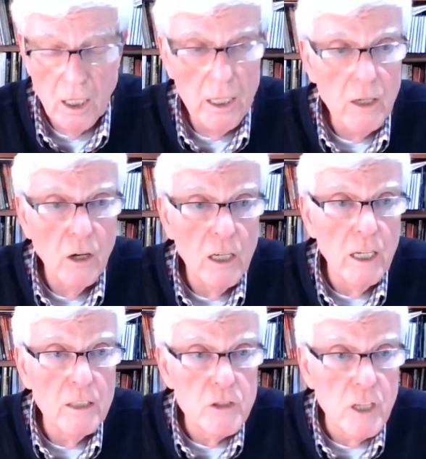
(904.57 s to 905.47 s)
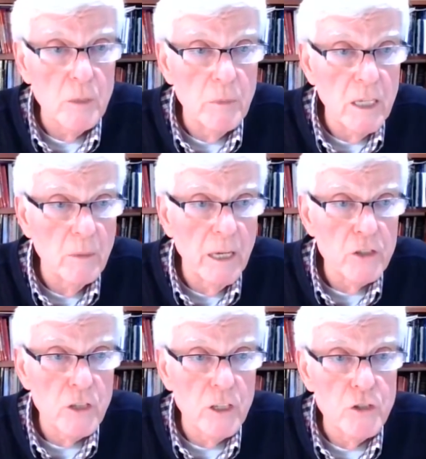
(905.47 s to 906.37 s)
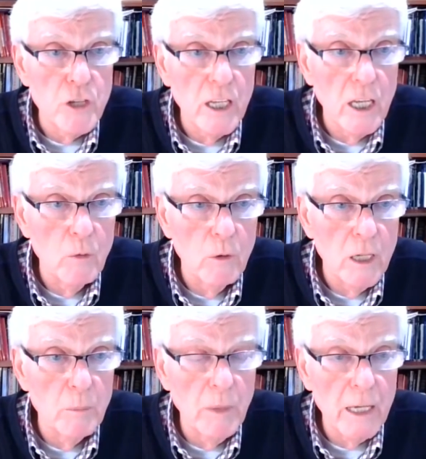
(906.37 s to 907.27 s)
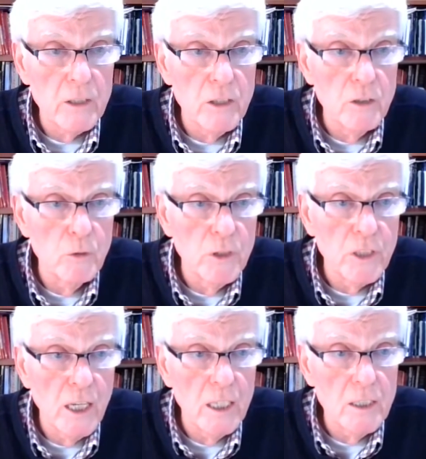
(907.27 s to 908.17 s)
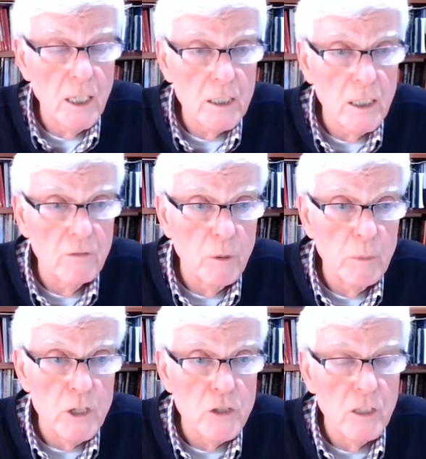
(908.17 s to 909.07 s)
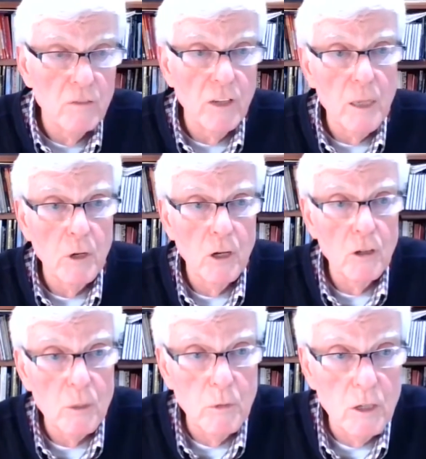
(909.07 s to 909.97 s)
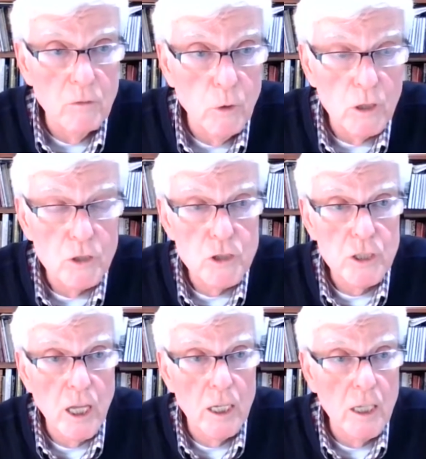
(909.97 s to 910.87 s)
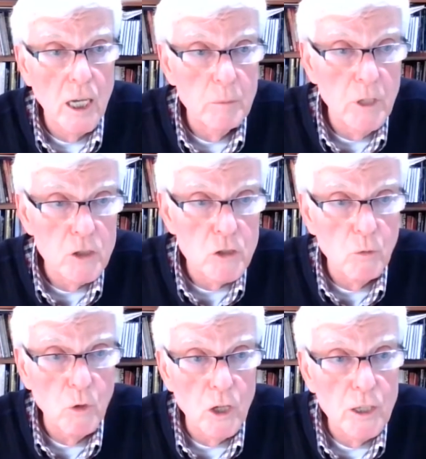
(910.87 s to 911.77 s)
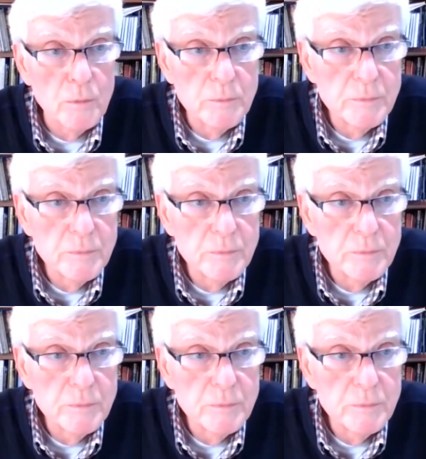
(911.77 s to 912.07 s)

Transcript: Click on it, send me a message, and I will get back to you with the contact information if LambertLocomotiveWorks.com doesn't work.